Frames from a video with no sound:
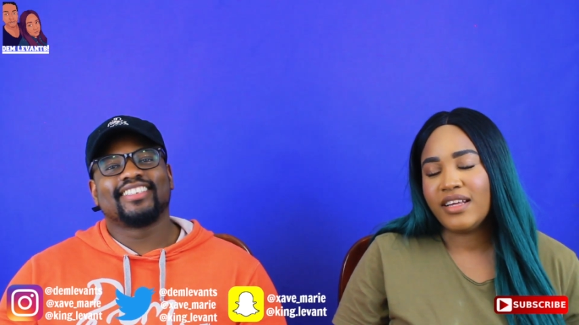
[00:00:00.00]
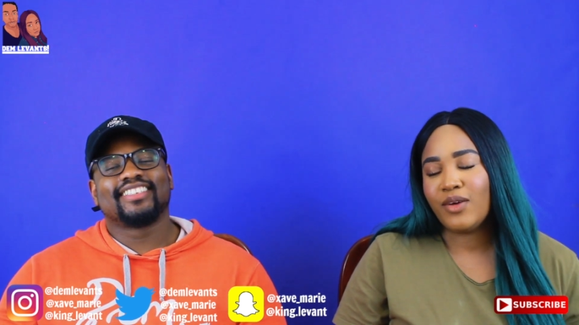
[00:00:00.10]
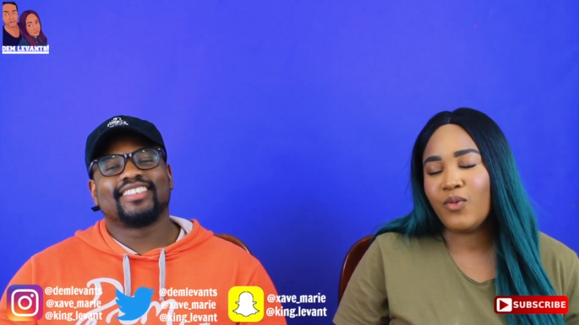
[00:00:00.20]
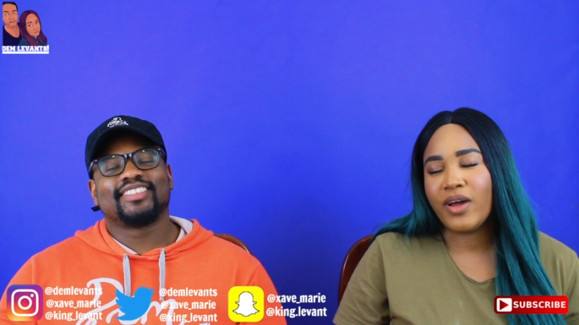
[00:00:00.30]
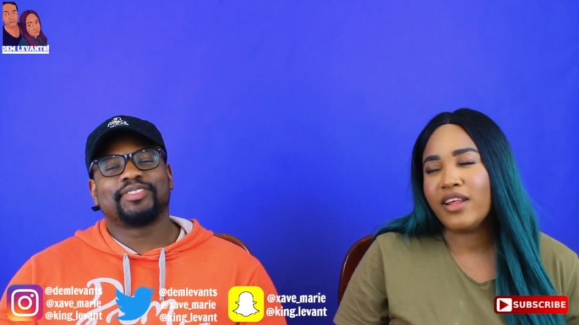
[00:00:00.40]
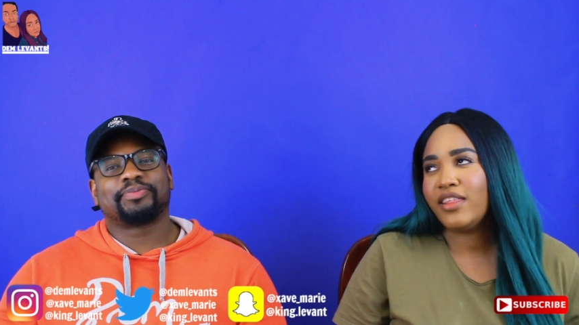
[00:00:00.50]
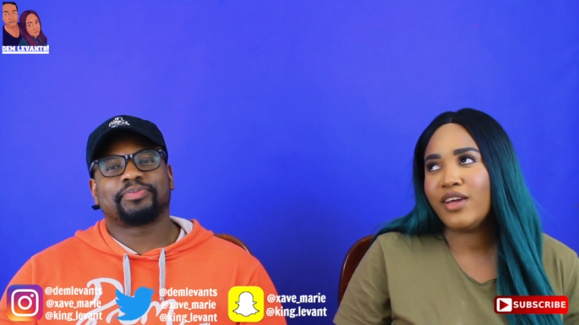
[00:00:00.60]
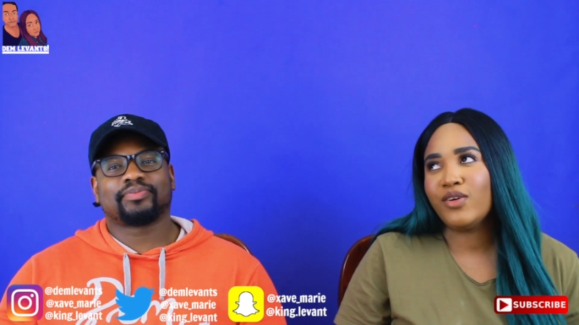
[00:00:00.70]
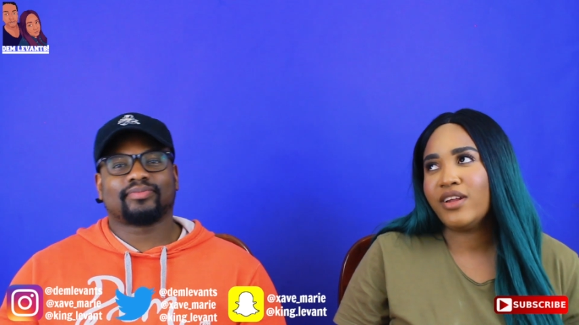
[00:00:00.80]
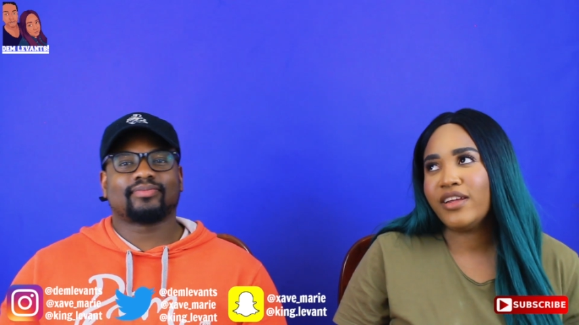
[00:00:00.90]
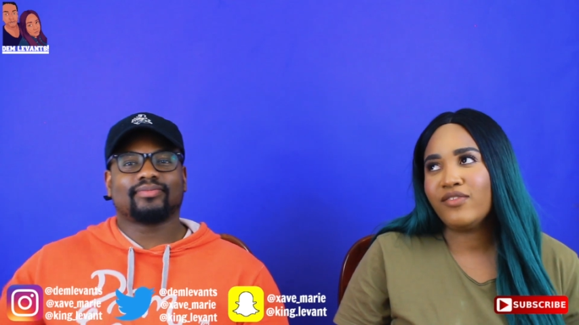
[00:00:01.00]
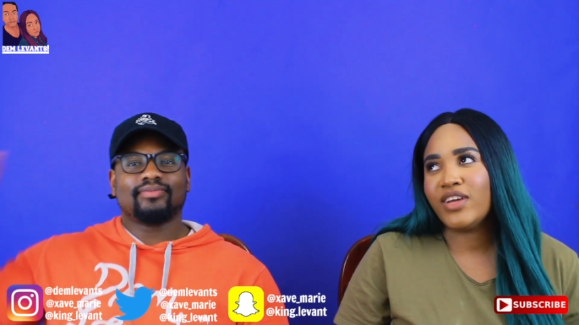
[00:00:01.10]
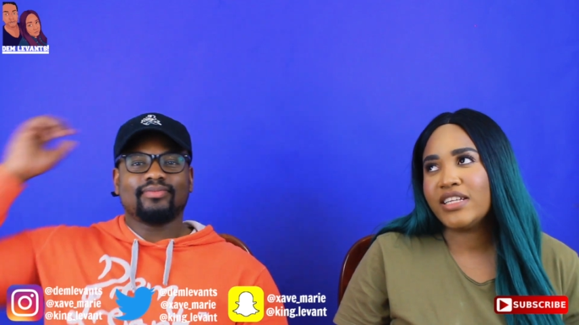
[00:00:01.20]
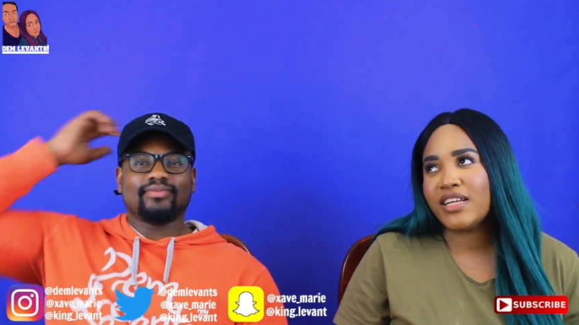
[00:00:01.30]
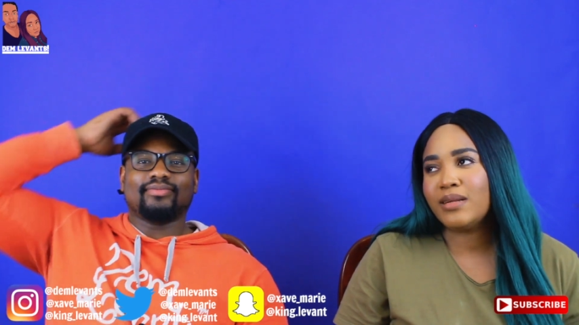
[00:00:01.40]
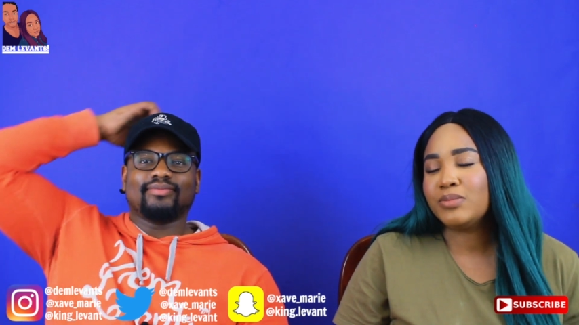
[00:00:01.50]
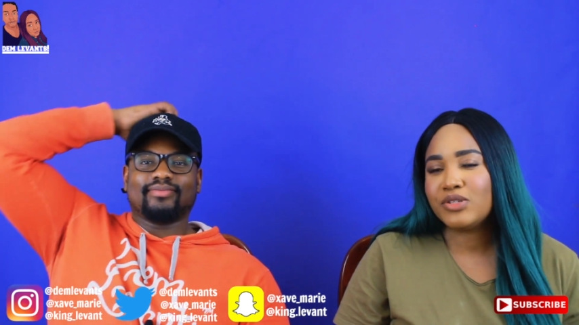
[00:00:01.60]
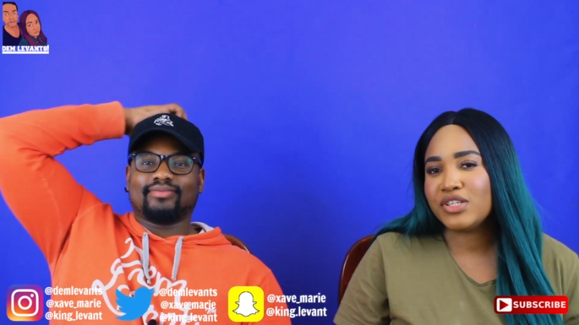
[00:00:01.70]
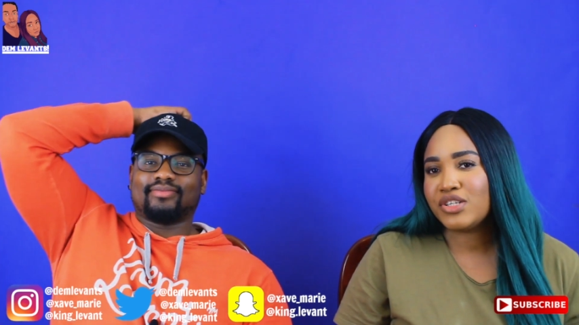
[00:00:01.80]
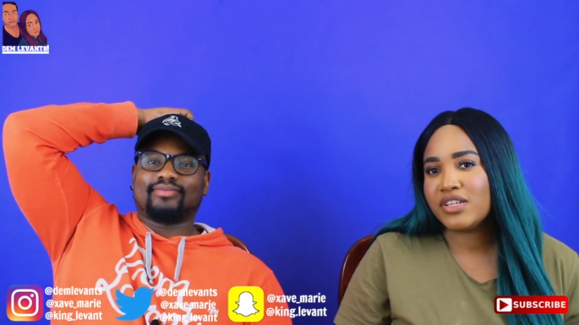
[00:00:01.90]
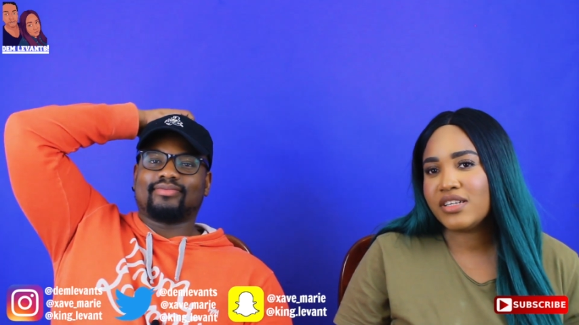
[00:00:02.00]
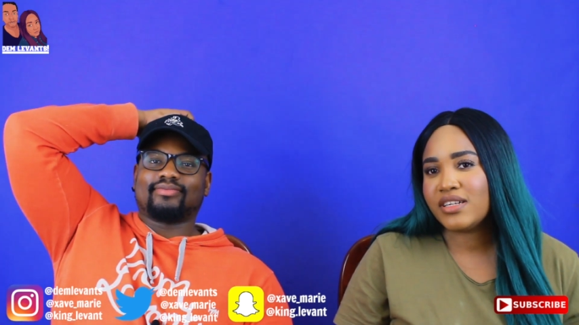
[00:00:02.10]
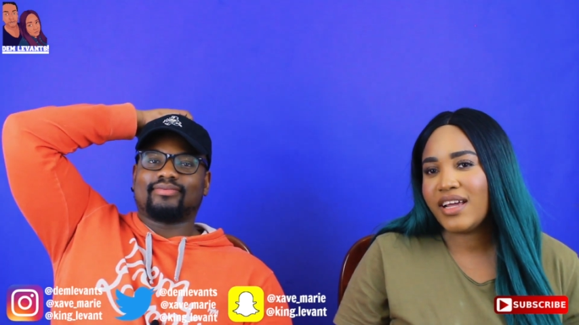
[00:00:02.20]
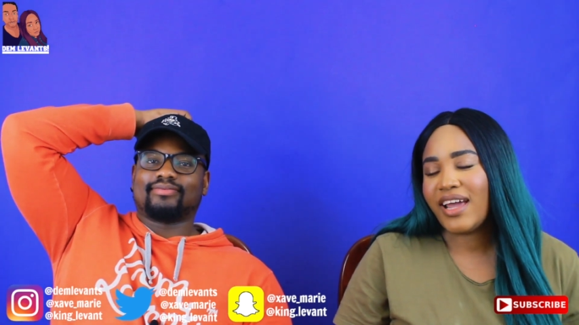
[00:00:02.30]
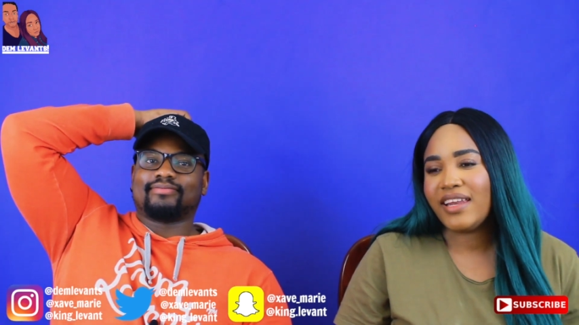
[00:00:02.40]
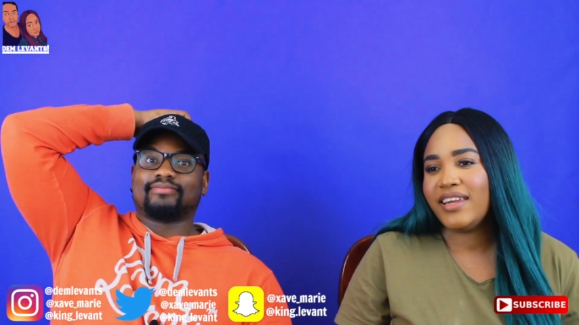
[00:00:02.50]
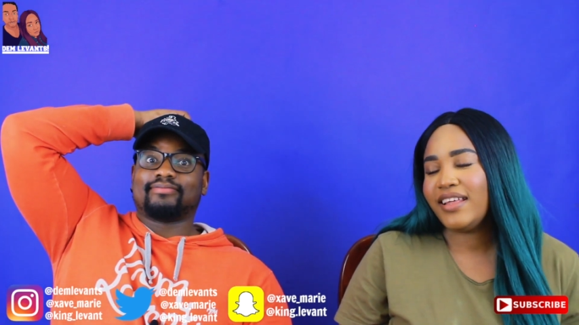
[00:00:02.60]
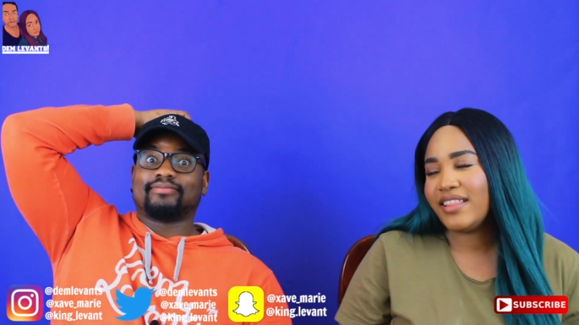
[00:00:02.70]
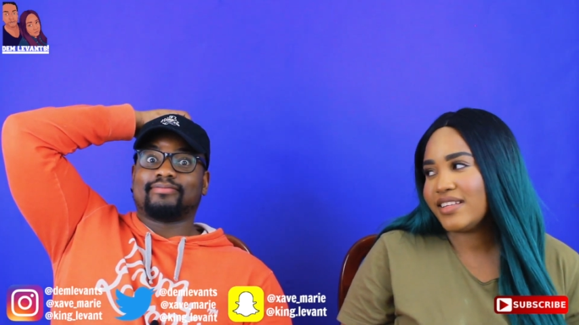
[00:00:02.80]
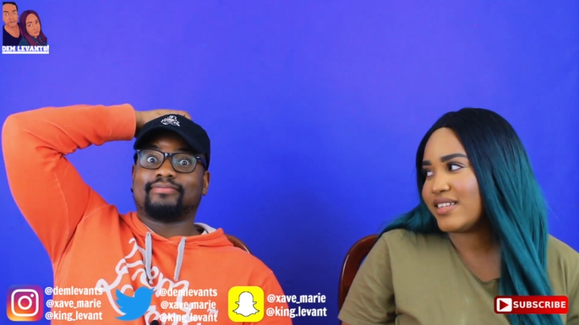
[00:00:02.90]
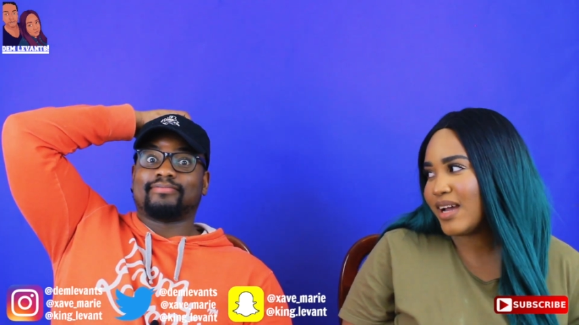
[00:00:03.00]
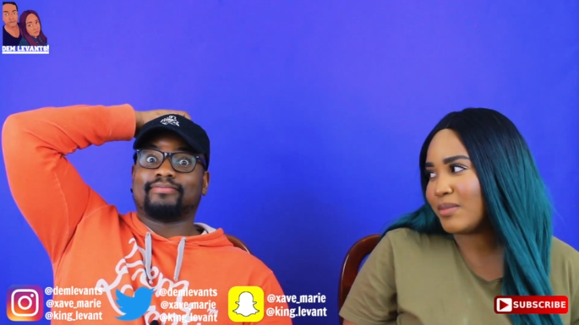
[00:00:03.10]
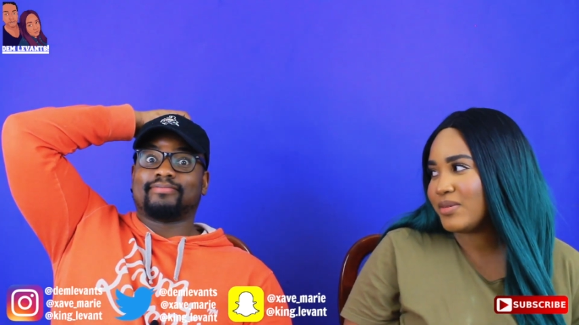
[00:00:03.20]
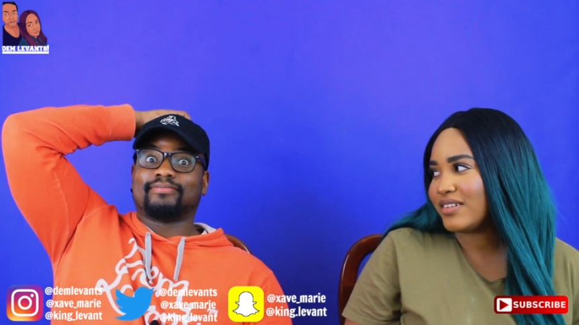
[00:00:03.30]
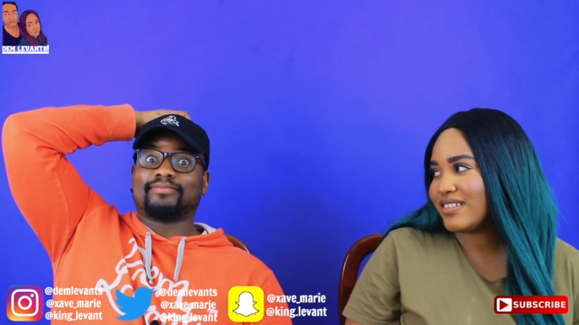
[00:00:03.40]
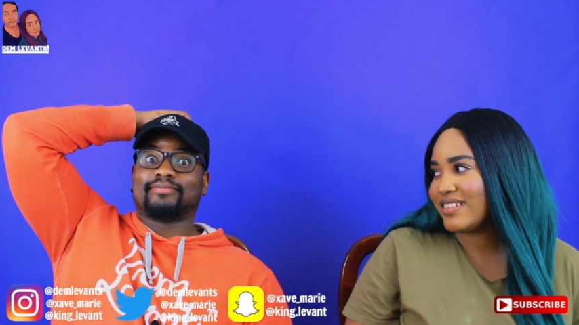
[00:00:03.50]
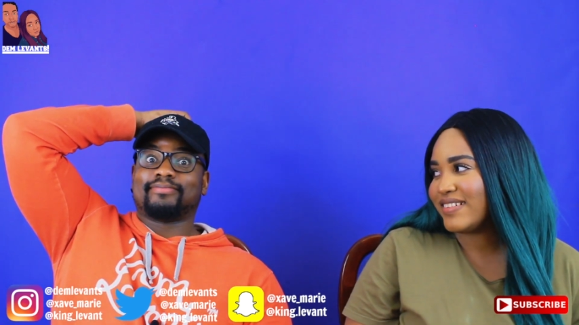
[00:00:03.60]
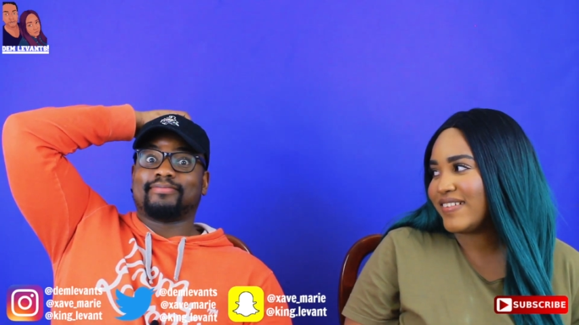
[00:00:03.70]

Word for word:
Speaker 1: Like, when are they going to invent teleportation? Like, I need that to happen.